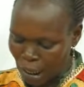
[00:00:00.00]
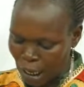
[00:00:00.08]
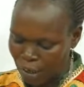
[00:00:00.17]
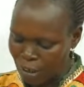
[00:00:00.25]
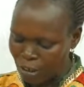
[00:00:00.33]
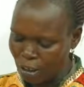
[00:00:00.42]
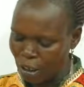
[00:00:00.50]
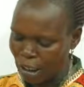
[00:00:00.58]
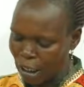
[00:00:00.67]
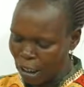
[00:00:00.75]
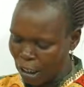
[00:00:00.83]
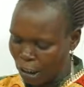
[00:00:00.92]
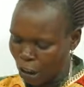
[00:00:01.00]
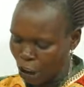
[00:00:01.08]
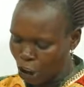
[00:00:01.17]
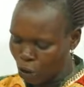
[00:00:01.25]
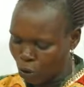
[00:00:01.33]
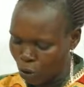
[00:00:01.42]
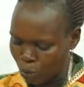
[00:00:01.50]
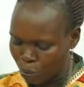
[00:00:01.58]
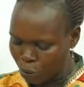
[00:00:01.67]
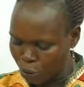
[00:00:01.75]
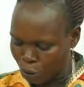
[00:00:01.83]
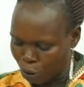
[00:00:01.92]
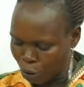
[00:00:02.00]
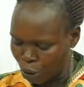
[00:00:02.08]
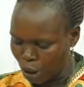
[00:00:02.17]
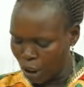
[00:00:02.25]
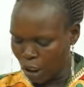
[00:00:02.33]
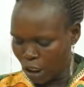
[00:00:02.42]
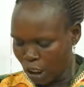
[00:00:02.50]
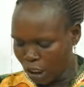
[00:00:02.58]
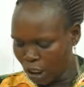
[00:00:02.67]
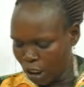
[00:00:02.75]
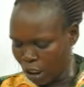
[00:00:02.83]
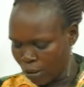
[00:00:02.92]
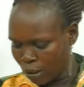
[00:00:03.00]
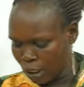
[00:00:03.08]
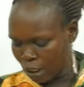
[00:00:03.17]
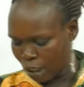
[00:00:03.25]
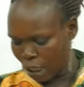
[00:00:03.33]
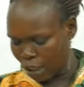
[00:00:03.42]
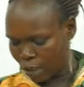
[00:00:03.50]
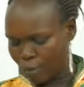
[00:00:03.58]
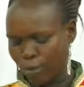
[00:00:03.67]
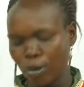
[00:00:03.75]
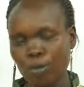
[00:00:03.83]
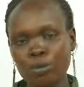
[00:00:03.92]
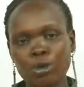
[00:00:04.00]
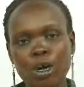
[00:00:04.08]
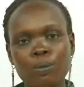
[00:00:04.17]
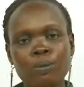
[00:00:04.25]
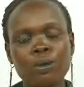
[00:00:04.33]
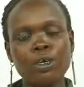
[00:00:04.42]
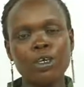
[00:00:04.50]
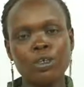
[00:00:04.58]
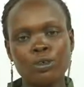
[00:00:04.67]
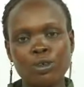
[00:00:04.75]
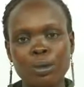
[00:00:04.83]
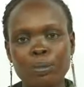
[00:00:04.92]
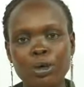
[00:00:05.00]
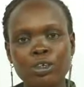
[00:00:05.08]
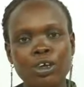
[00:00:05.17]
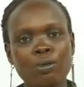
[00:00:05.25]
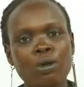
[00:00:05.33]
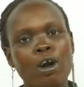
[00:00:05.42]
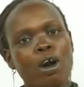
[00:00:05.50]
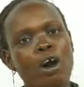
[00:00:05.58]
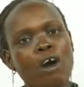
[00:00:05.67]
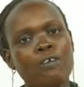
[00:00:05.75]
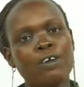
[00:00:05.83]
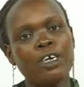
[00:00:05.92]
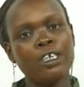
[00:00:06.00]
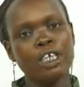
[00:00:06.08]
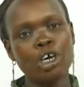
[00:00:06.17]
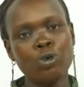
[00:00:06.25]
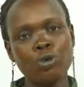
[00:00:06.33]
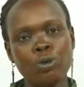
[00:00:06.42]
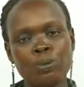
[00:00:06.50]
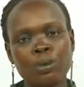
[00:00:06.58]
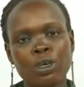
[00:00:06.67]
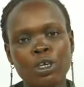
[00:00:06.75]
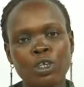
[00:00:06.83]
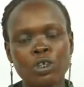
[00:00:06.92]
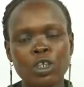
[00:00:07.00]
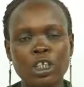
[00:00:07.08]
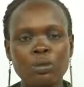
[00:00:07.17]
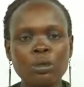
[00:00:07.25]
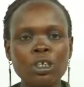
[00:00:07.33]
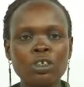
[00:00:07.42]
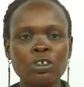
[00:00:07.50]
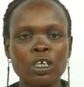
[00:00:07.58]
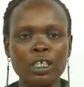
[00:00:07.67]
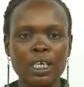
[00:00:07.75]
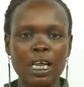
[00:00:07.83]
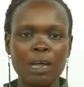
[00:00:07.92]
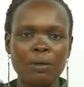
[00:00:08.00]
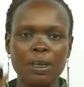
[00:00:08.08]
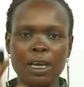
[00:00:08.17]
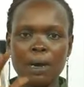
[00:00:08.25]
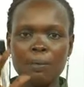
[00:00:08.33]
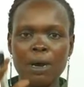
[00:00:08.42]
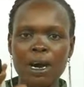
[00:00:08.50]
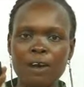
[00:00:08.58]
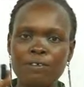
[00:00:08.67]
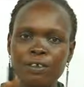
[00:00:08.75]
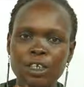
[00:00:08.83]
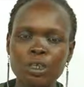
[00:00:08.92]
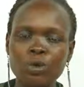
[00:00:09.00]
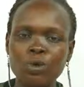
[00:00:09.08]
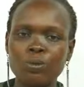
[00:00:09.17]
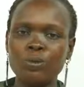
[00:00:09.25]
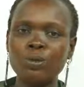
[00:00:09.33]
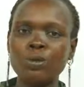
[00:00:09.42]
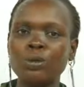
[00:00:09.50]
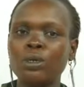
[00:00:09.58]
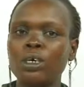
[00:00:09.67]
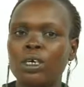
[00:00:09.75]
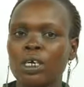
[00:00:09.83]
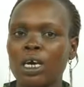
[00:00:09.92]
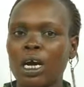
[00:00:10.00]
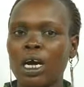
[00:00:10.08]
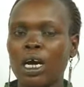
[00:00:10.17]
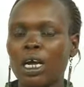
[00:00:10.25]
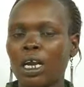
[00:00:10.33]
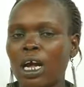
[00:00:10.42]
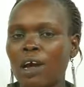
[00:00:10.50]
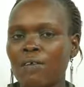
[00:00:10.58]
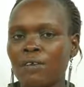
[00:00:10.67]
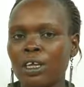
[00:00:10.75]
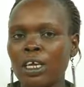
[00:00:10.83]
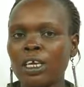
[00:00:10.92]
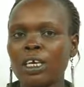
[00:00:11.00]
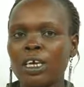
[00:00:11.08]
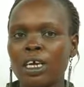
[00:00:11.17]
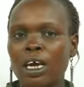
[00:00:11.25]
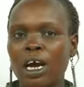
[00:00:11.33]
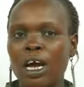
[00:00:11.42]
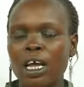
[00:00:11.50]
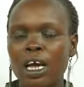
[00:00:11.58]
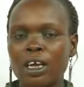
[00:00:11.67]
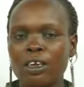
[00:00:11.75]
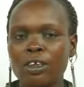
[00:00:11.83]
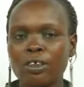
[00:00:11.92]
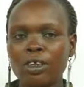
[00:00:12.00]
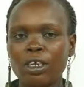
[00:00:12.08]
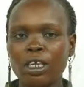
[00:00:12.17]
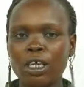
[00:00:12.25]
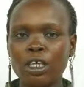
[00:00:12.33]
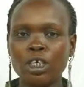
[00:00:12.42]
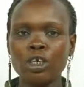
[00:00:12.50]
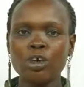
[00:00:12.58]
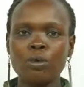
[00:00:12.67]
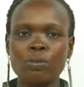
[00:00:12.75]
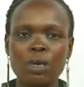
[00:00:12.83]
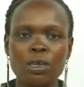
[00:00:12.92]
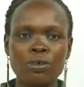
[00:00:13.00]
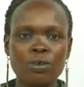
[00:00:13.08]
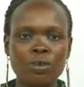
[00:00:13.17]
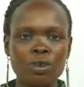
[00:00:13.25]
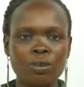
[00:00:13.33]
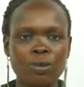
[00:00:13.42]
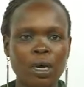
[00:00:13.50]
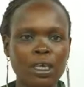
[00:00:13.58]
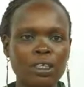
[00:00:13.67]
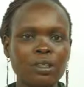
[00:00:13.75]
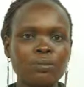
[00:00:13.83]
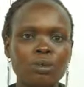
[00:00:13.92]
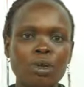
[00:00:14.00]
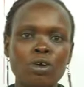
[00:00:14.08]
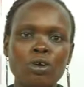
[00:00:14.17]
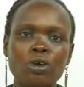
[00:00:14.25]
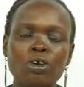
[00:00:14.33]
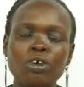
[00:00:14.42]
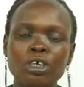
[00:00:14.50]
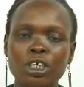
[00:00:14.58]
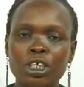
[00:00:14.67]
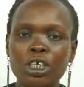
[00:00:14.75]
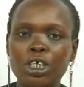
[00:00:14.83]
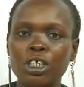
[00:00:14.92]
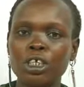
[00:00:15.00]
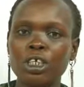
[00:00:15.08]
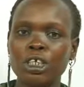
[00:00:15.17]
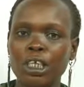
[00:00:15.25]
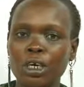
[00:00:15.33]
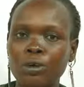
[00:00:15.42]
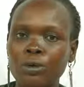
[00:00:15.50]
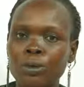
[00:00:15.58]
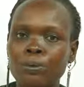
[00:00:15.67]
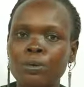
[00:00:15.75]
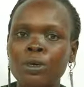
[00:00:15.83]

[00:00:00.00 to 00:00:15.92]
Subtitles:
ionization energy in group 2, it decreases from top to the bottom of the group. So it means those elements above in group 2 are having higher ionization energy compared to those ones below in the group.